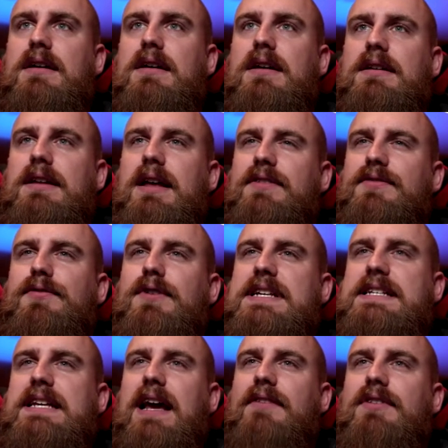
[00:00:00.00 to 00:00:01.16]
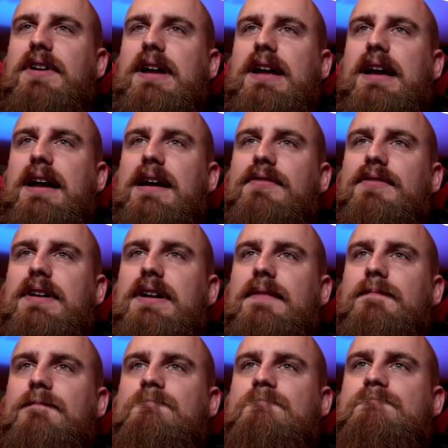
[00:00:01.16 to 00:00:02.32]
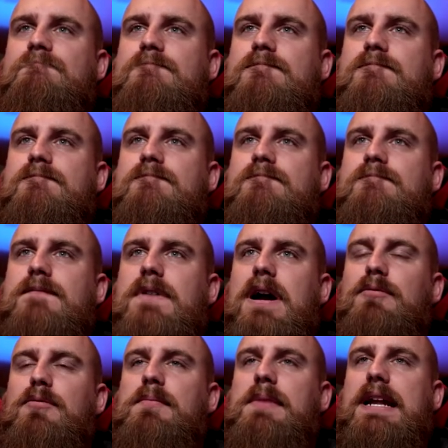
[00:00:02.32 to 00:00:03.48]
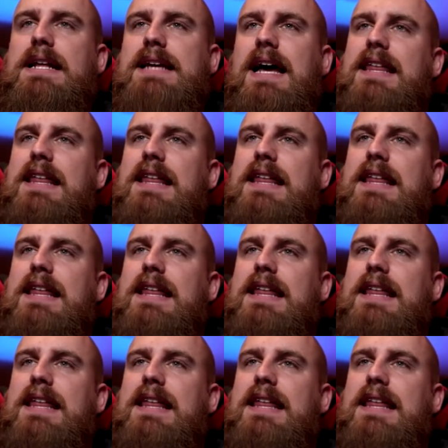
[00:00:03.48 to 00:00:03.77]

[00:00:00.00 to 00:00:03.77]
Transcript: legs freezing every every couple minutes.